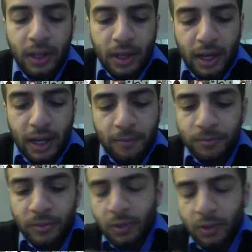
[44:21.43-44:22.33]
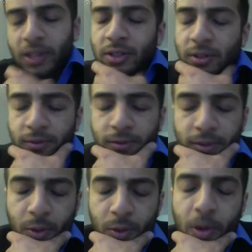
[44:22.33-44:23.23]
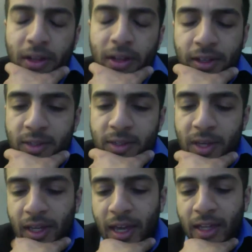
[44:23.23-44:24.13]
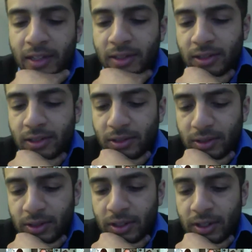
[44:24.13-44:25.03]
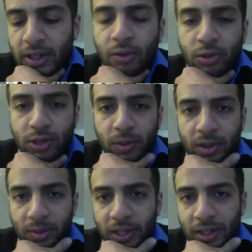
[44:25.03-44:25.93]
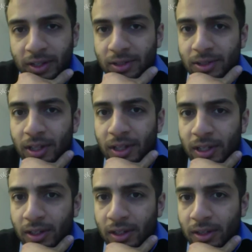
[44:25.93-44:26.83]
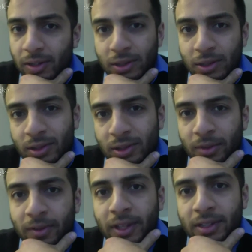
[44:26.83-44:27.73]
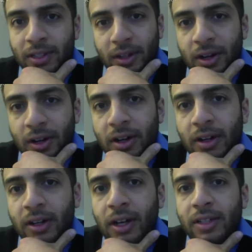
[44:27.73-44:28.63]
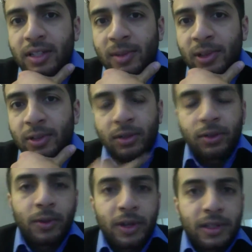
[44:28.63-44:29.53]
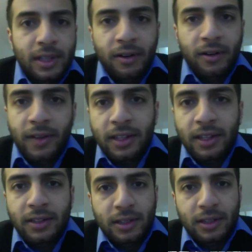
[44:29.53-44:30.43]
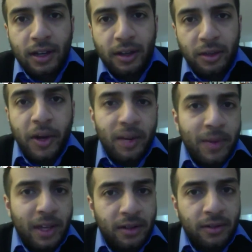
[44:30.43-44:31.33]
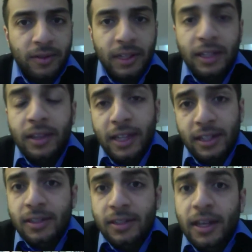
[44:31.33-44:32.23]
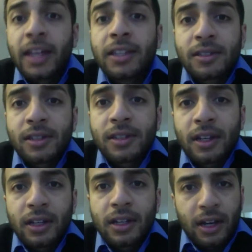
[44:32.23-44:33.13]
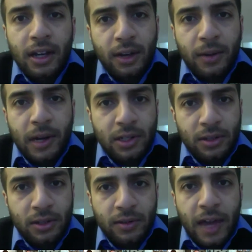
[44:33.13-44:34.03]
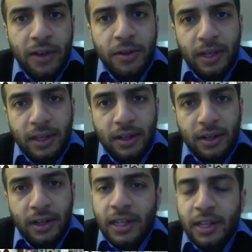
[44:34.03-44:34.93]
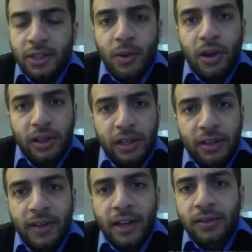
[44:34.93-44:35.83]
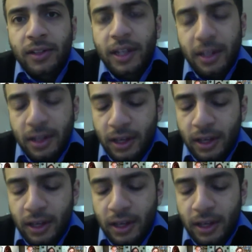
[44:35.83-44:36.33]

The question of quality that's being asked is an interesting one, because the issues that we're facing are similar to the ones that are faced on the bottom end of e-lancing sites, questions of how you can assess quality effectively,